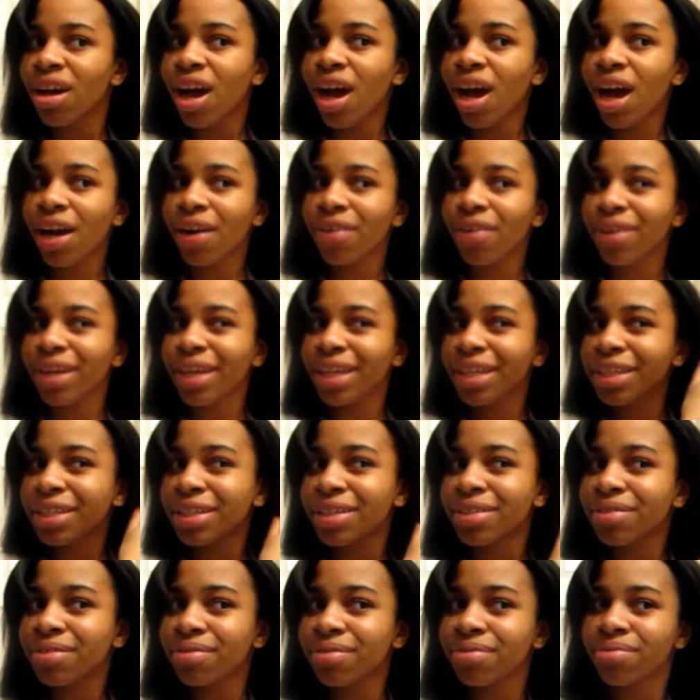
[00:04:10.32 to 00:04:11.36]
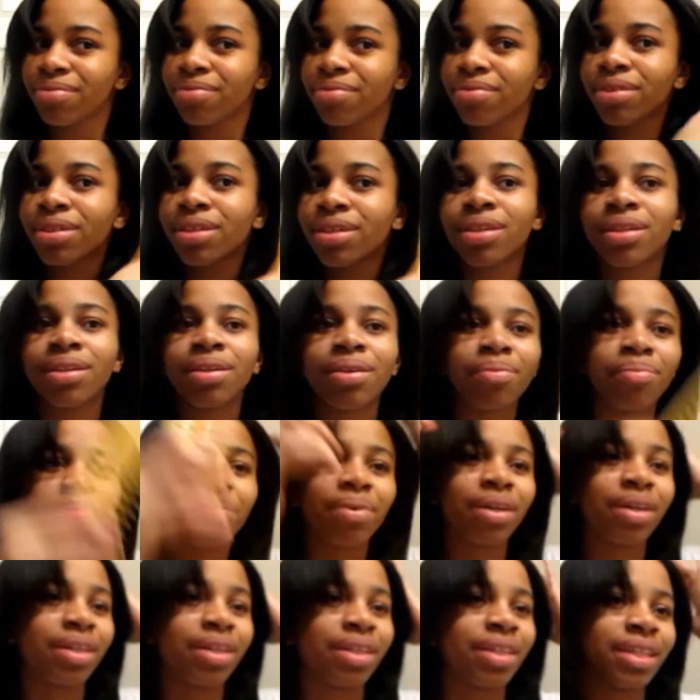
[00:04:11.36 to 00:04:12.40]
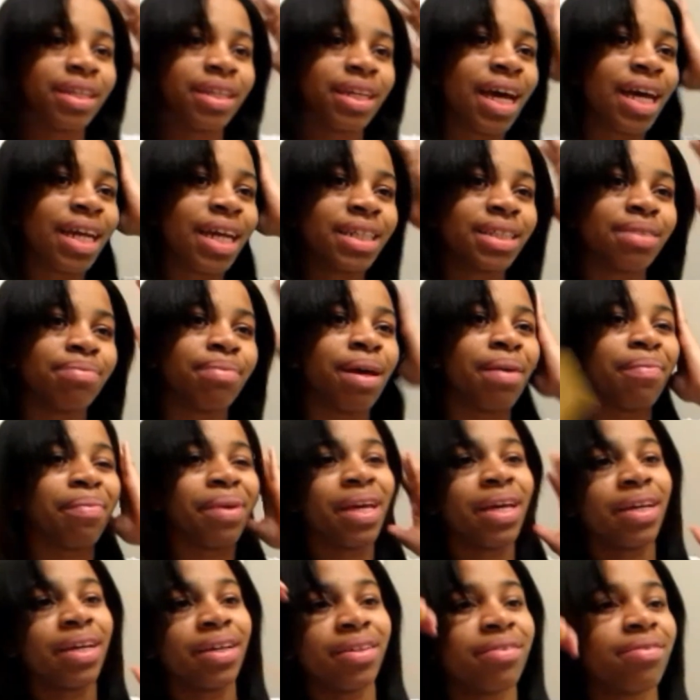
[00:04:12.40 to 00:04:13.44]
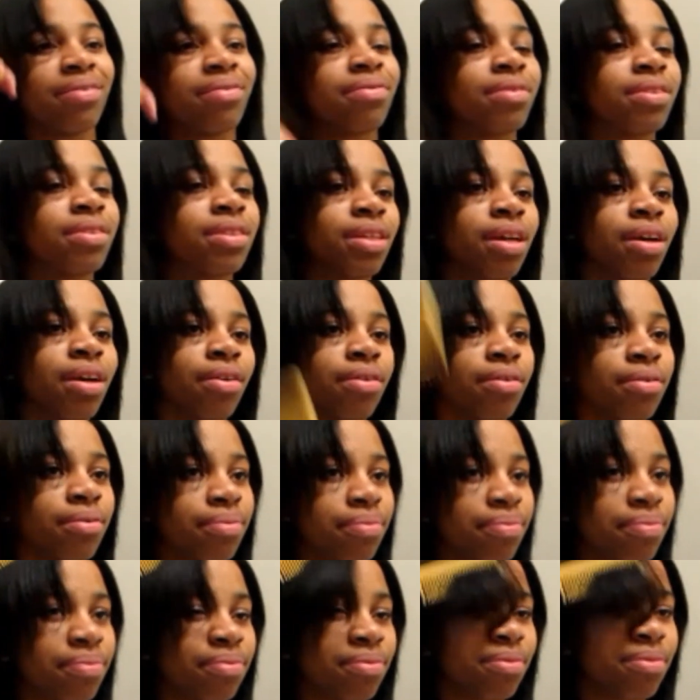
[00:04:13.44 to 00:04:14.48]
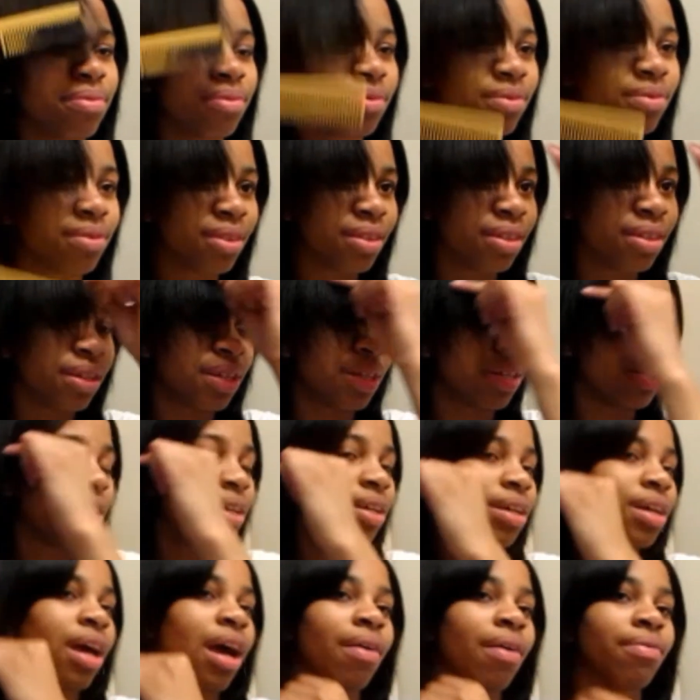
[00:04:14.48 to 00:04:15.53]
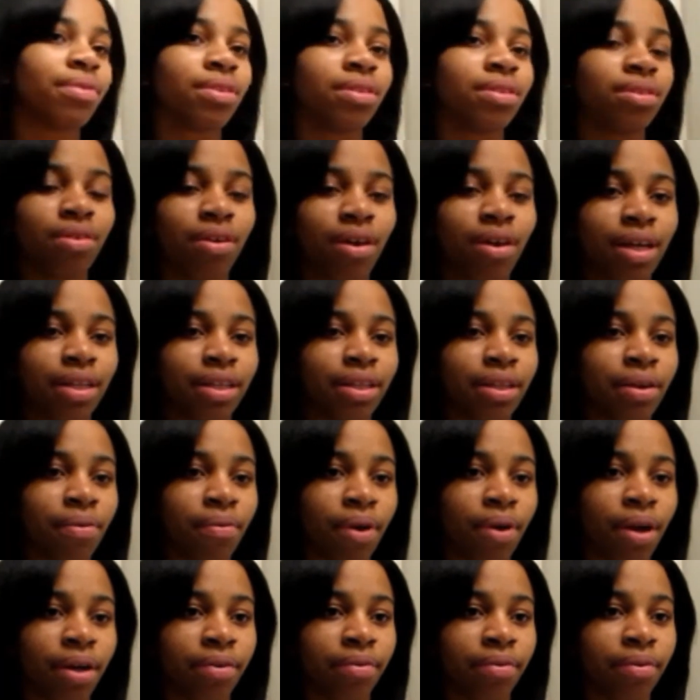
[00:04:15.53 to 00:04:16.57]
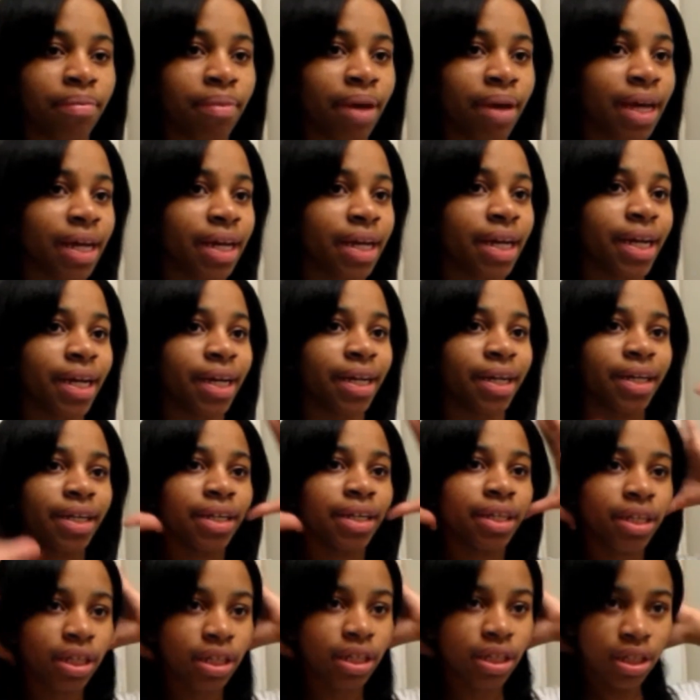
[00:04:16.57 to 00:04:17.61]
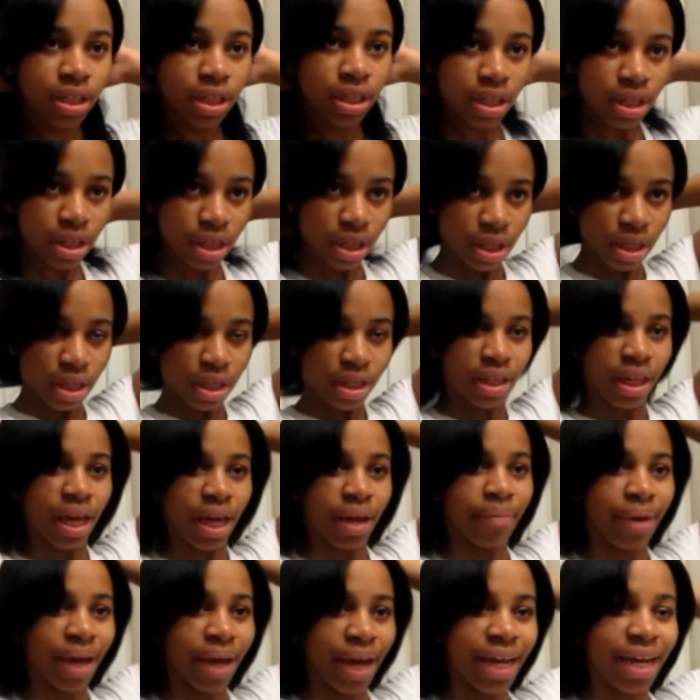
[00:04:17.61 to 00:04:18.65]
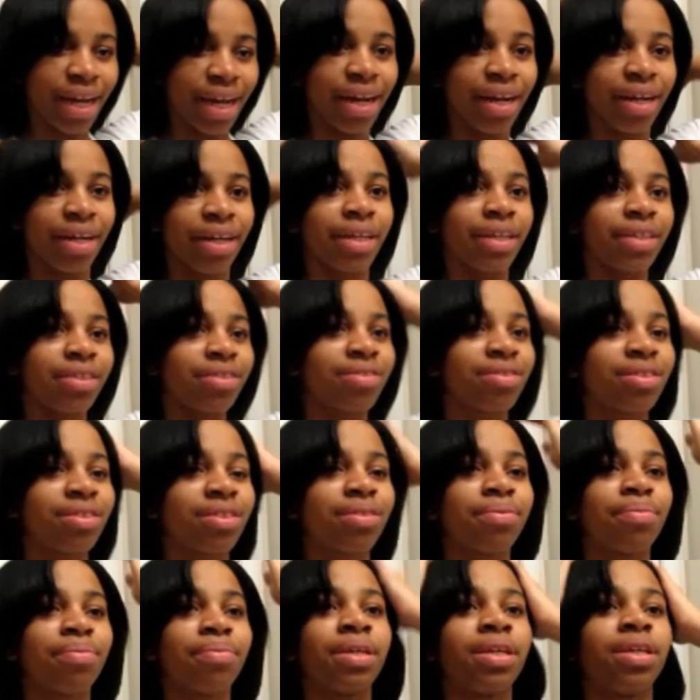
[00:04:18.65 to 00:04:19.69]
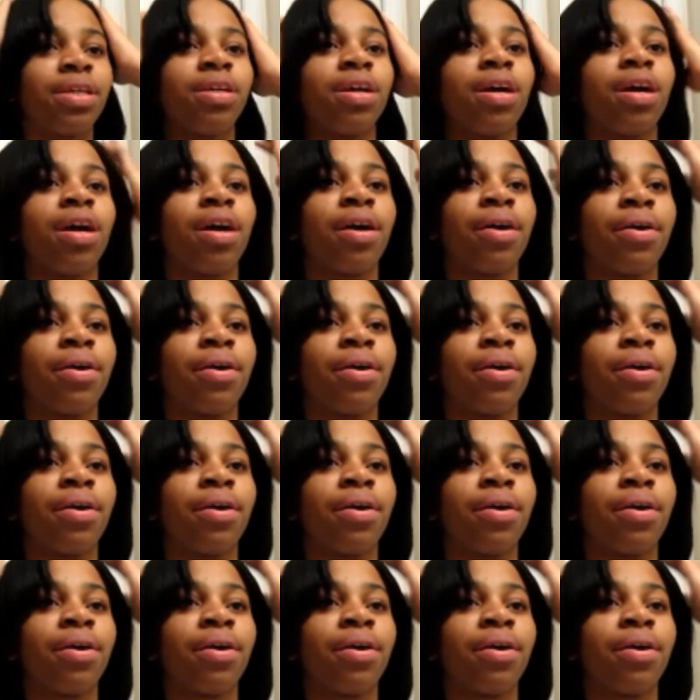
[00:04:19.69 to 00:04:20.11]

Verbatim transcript: already, but not as my bang. So, I'm just gonna have to work with my hair. Like, my hair, it used to be,